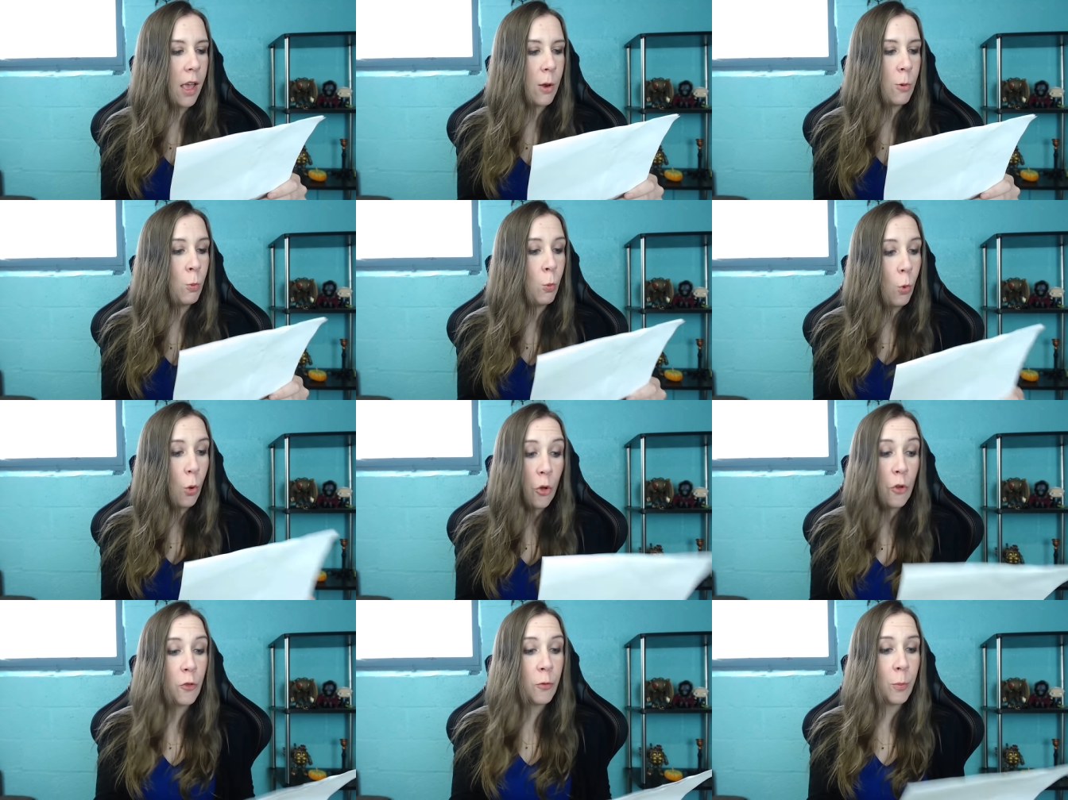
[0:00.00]
and
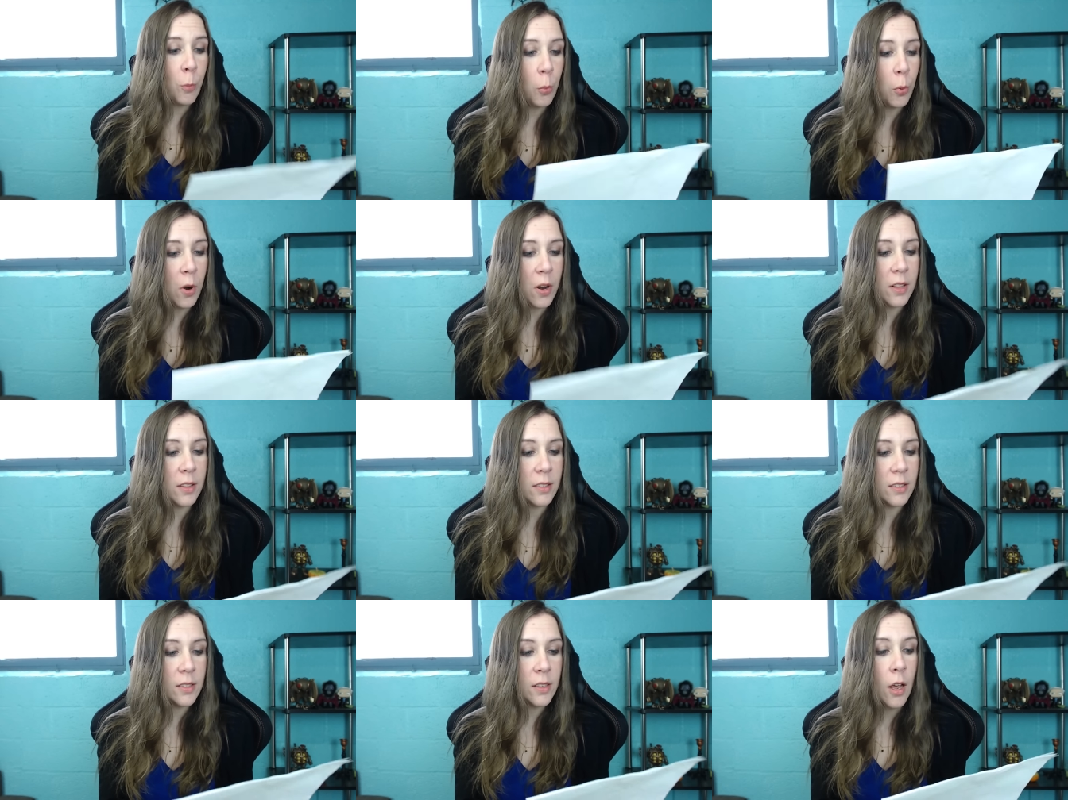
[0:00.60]
Wolf
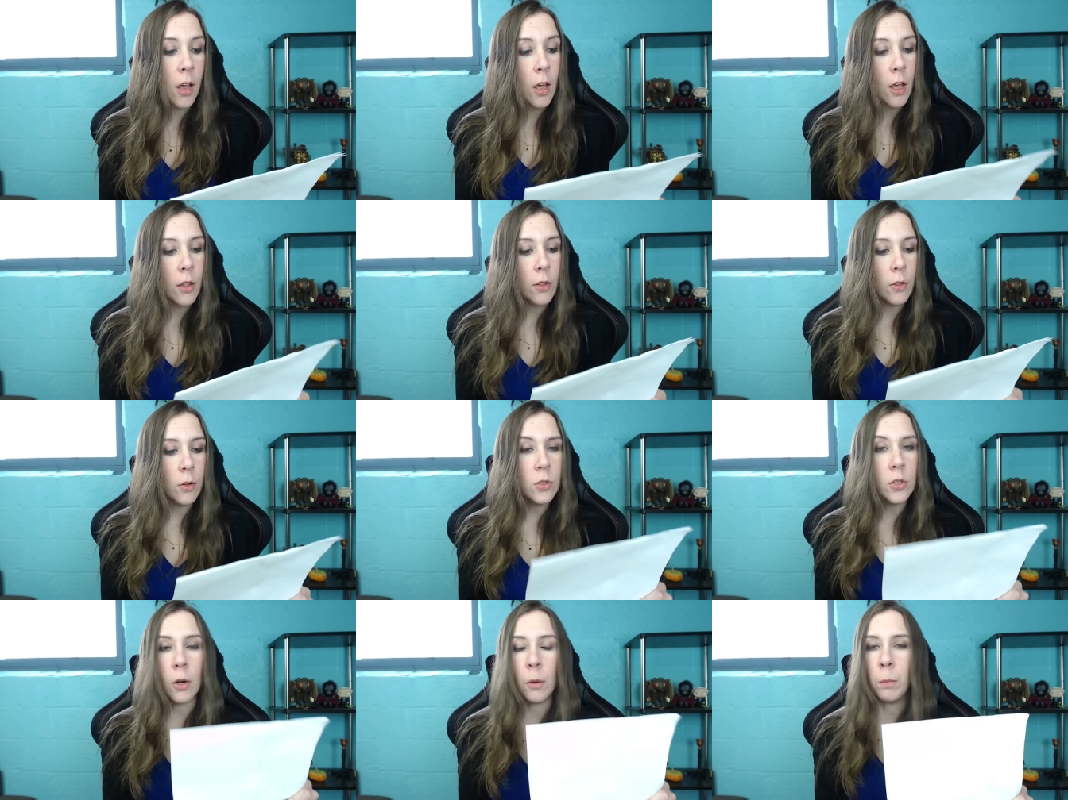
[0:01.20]
Prince.
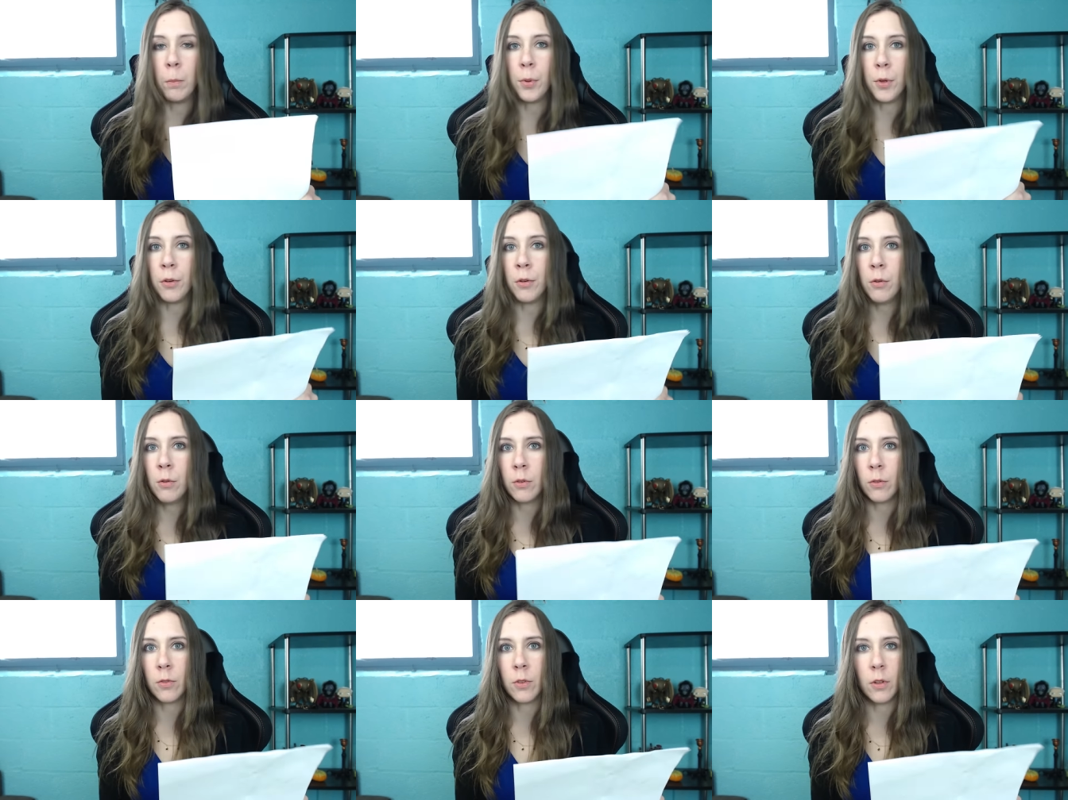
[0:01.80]
Those are
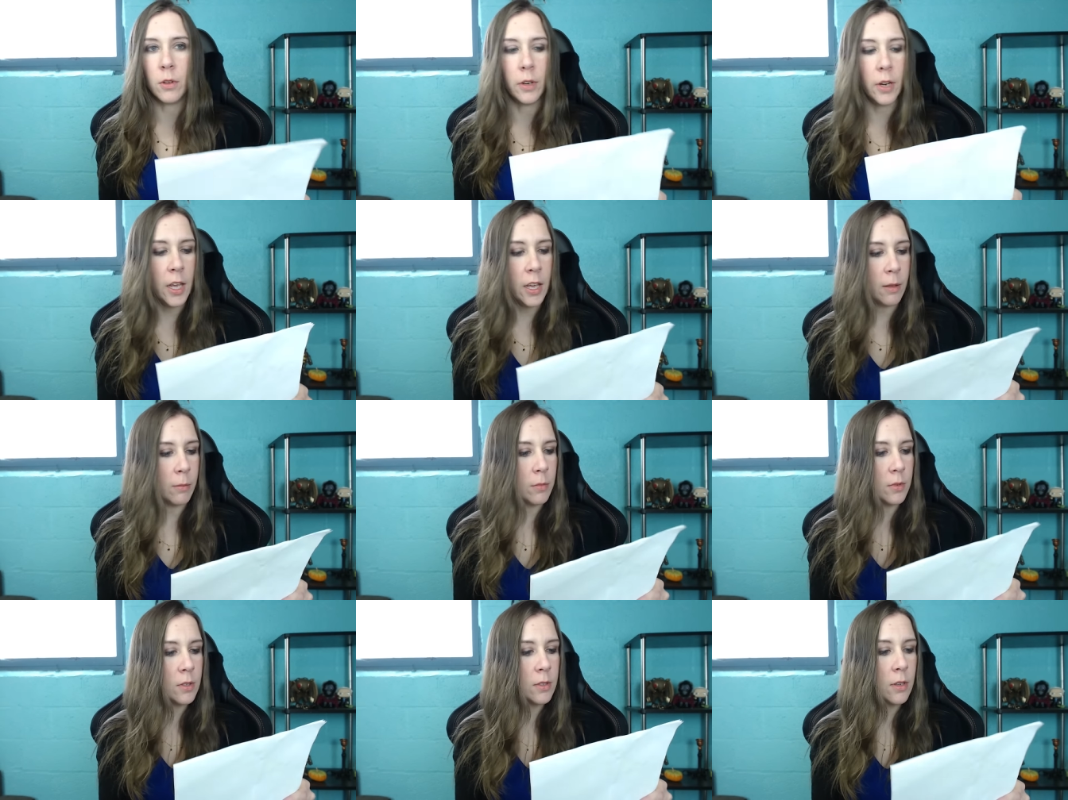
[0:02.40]
beautiful
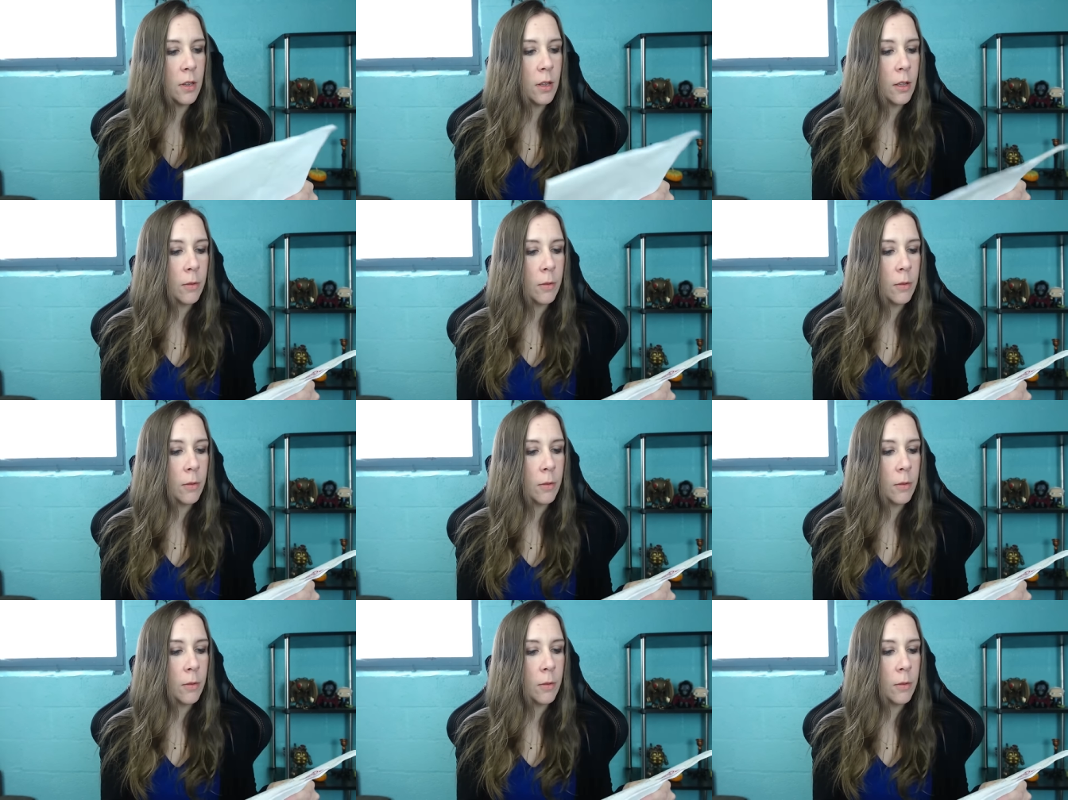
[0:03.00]
names.